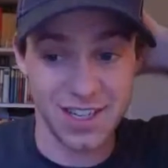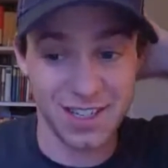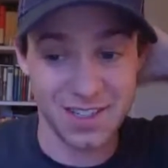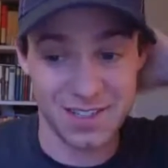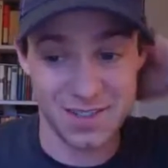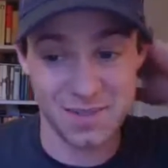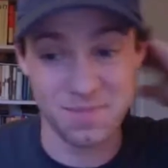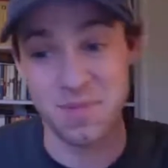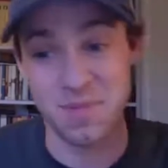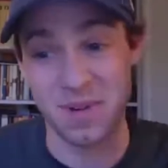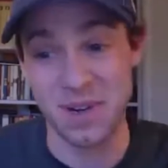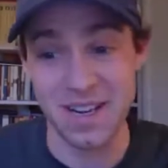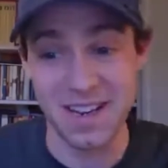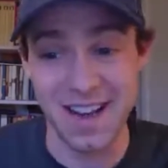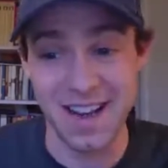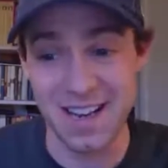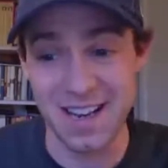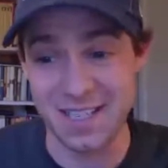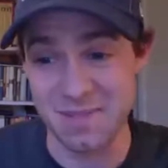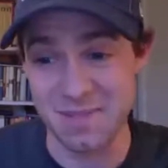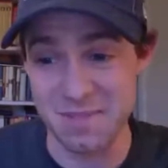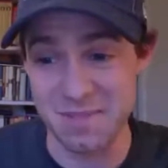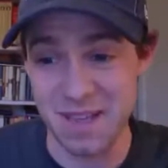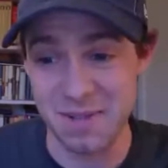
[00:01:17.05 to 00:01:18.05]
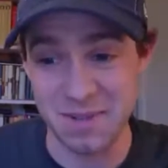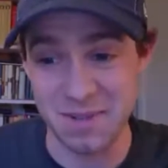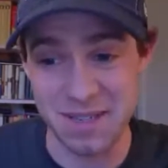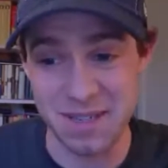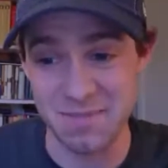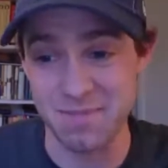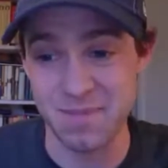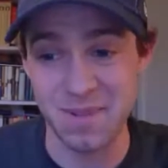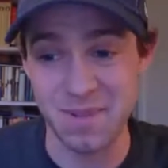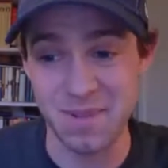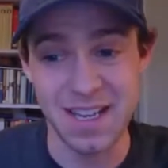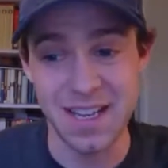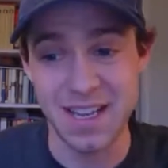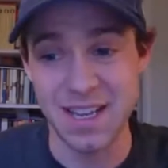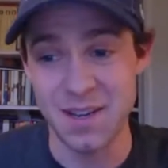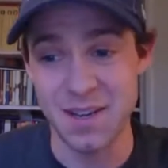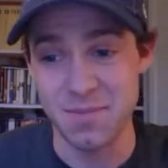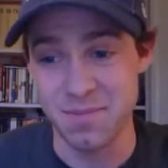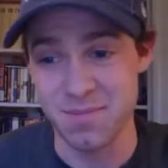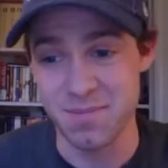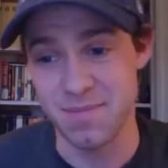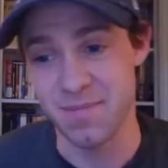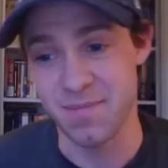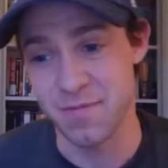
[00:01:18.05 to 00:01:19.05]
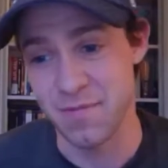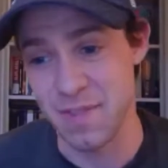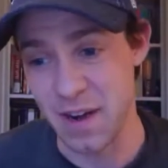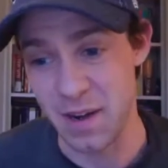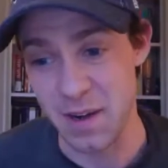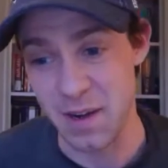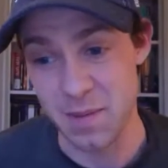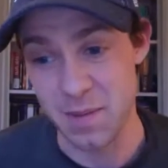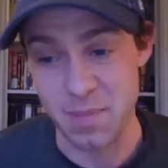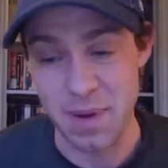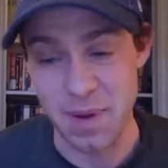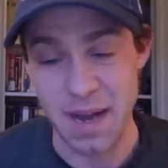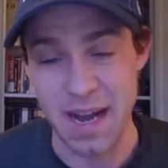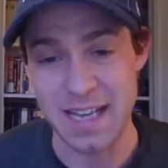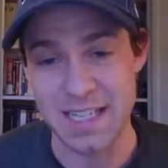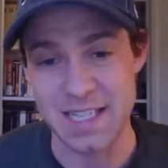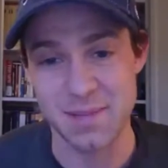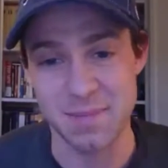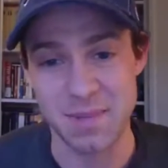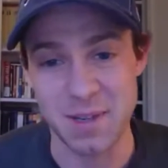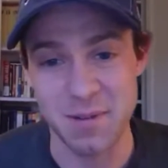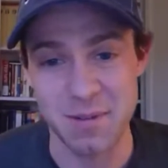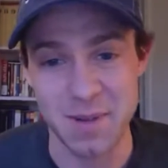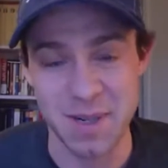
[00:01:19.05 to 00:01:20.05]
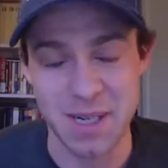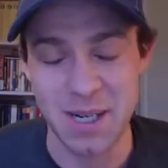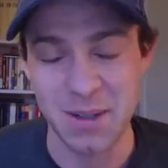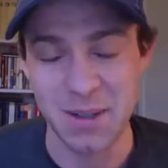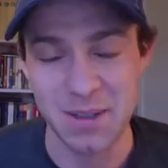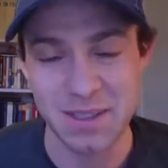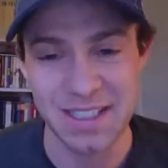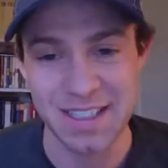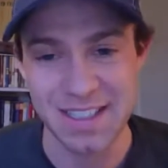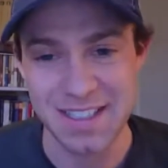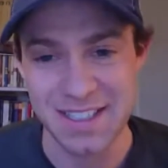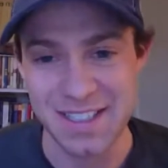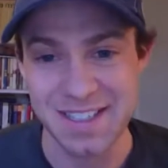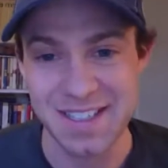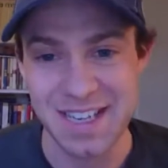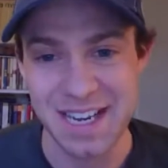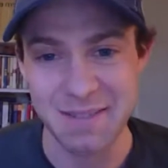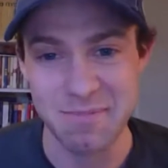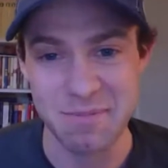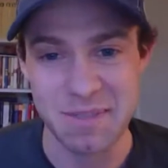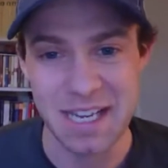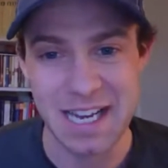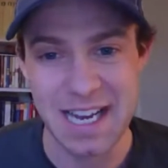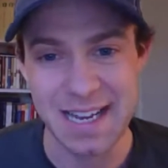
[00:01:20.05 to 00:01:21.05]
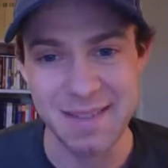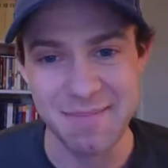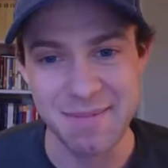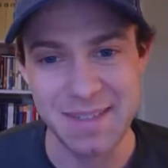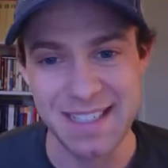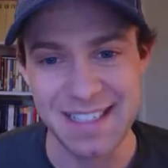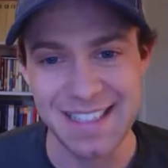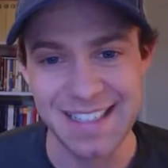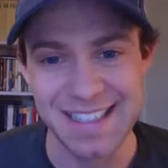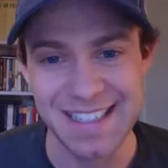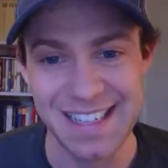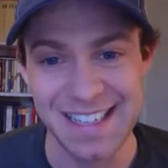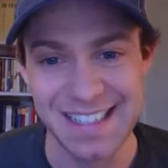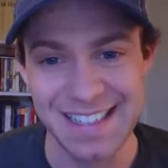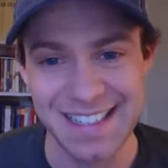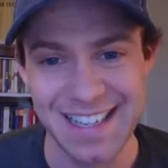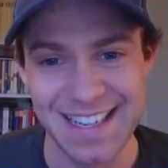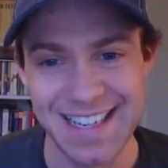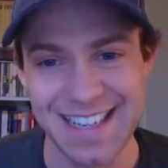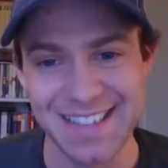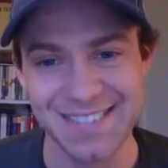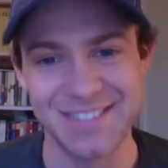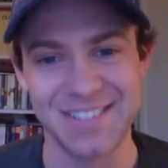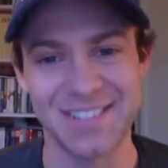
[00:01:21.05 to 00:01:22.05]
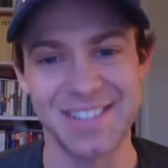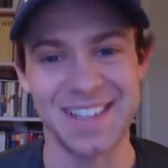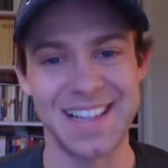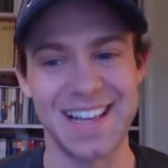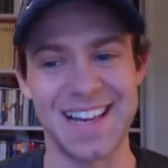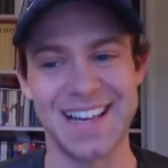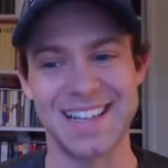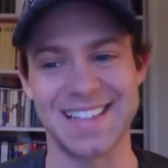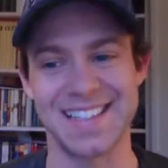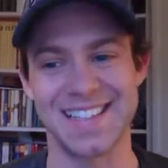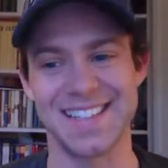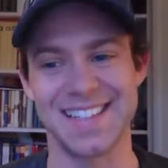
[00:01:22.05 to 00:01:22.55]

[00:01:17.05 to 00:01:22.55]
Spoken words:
pretty awesome that we very possibly were going there at the same time and didn't even realize it.